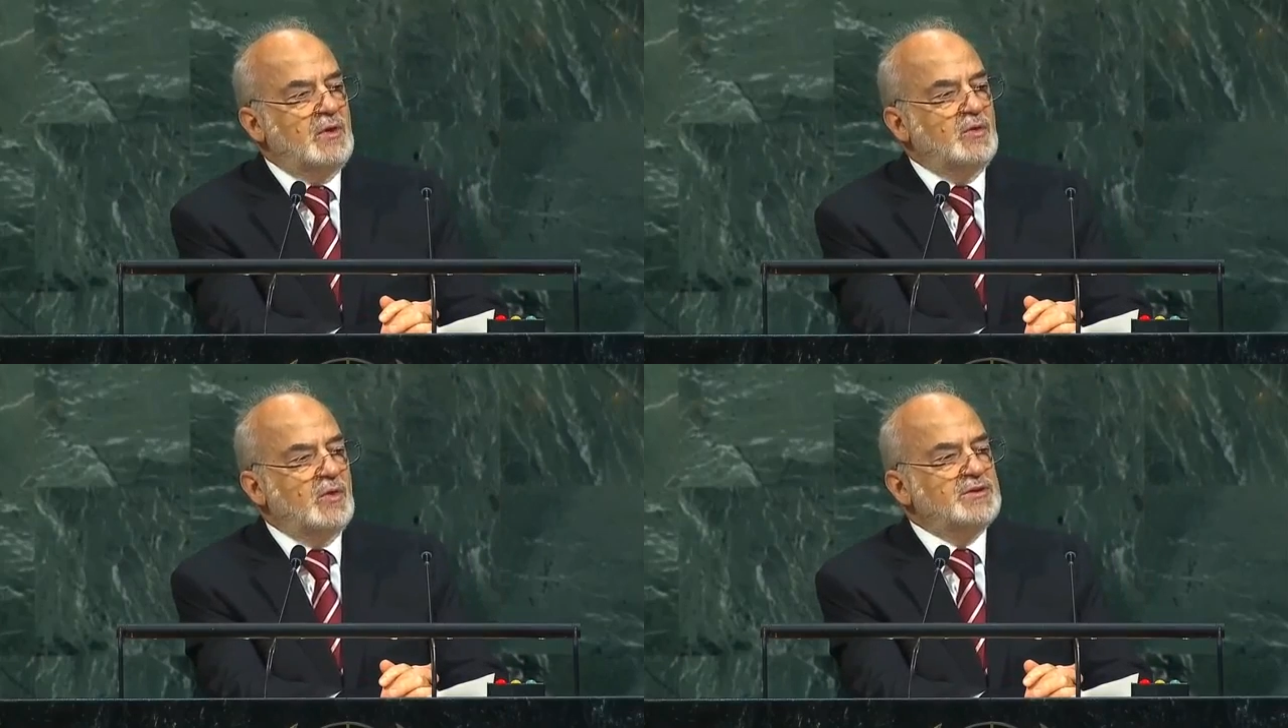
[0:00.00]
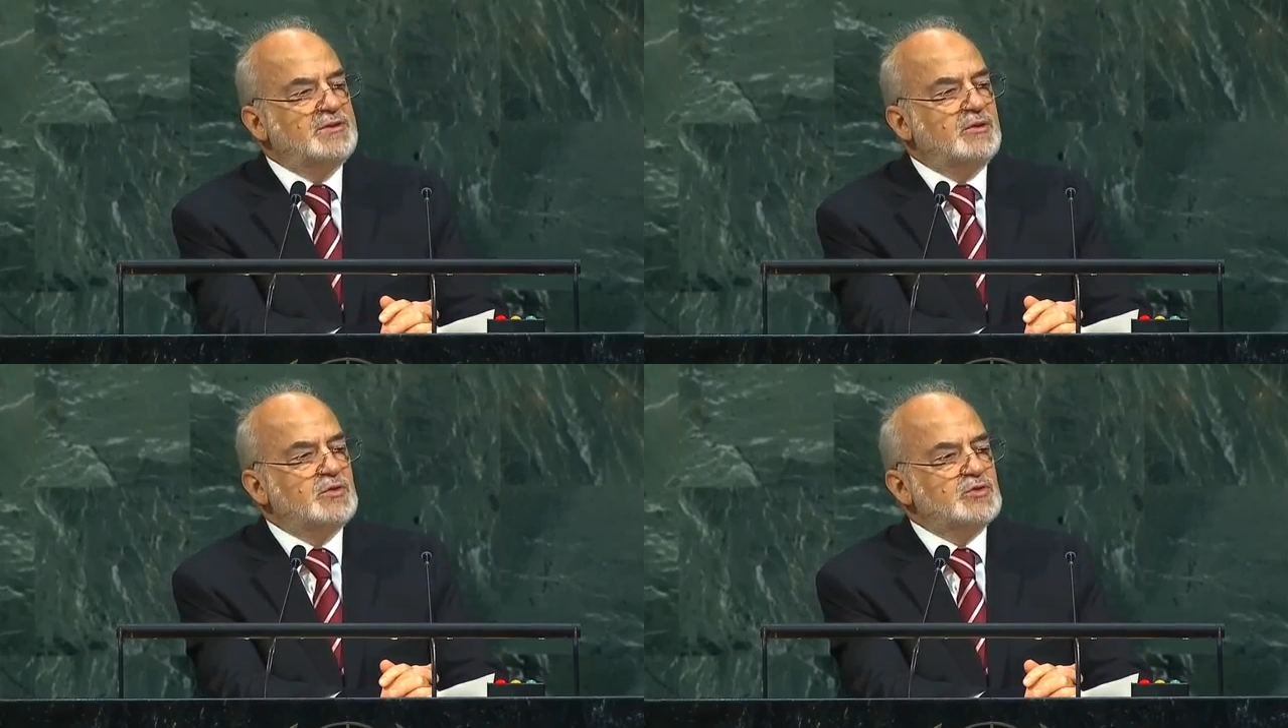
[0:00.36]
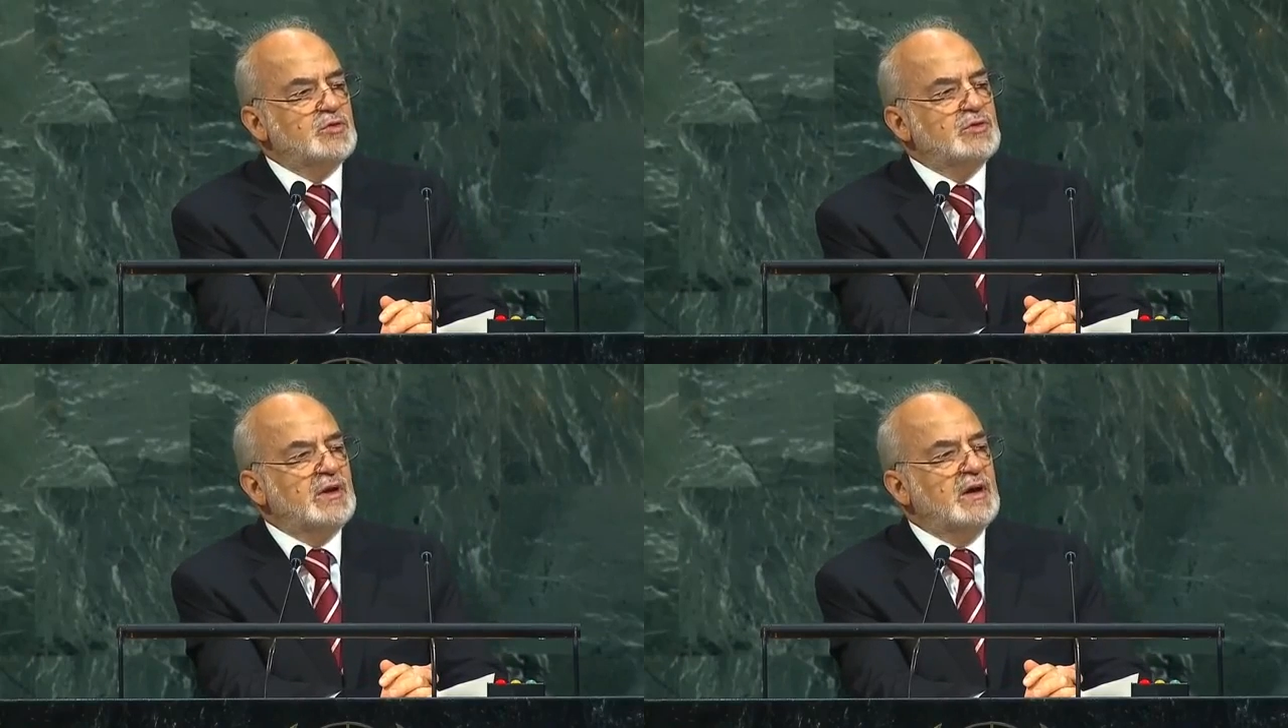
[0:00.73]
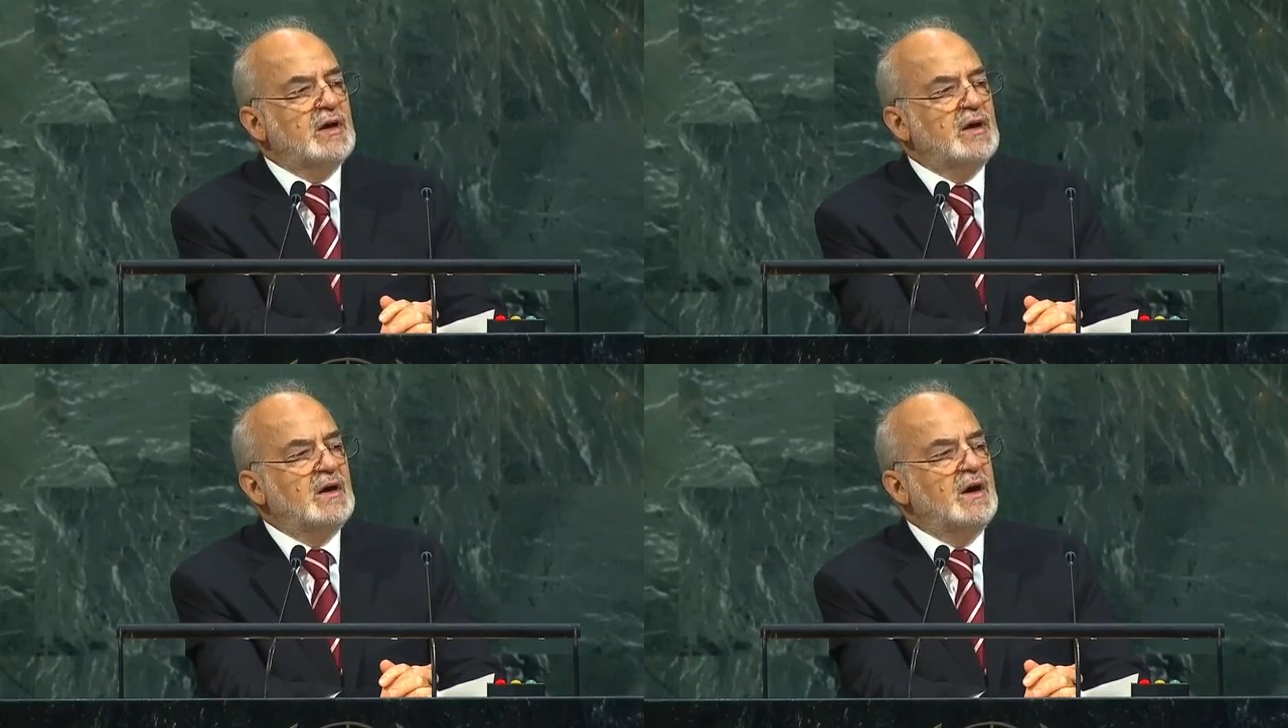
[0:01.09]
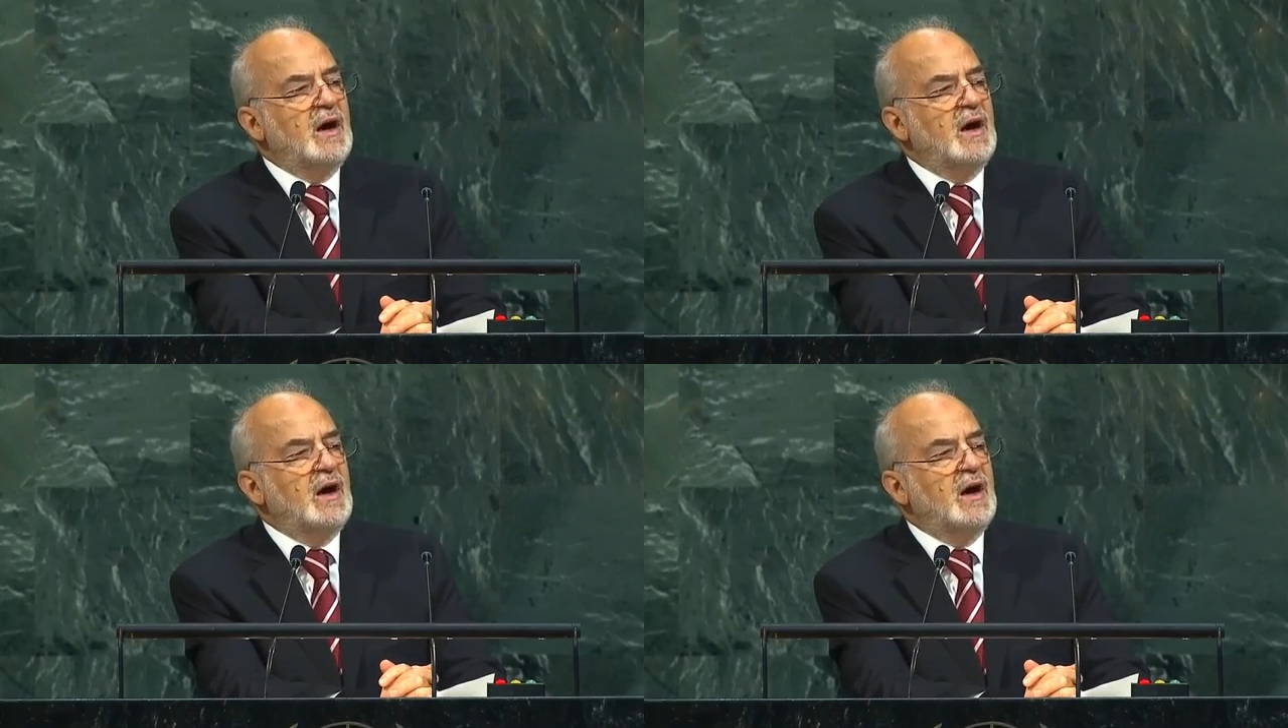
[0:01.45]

which will be organized in